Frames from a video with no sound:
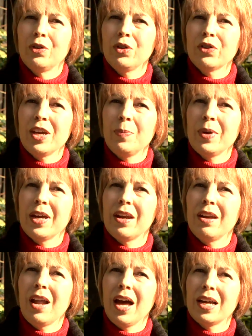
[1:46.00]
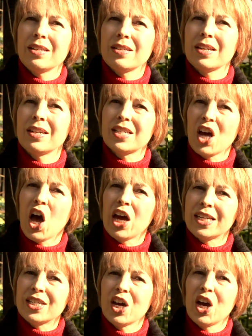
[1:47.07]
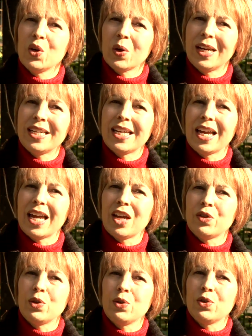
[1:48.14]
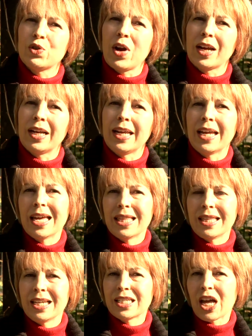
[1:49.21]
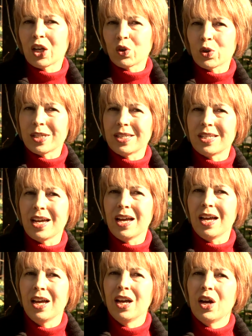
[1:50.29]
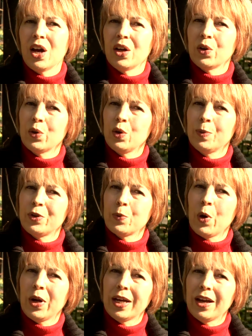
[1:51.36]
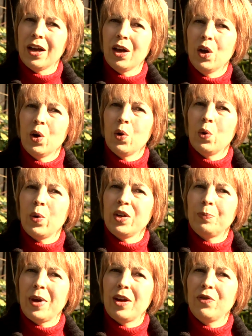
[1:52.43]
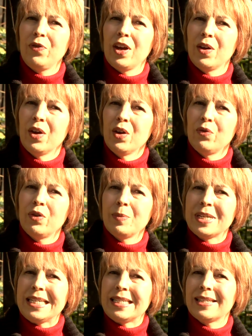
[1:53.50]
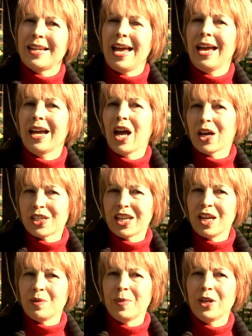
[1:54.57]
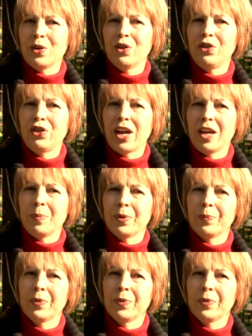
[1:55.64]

just keeping it nice and tight and not letting it get too straggly. Things like Choicea and Aucuba japonica always benefit from a decent haircut to keep them in good shape.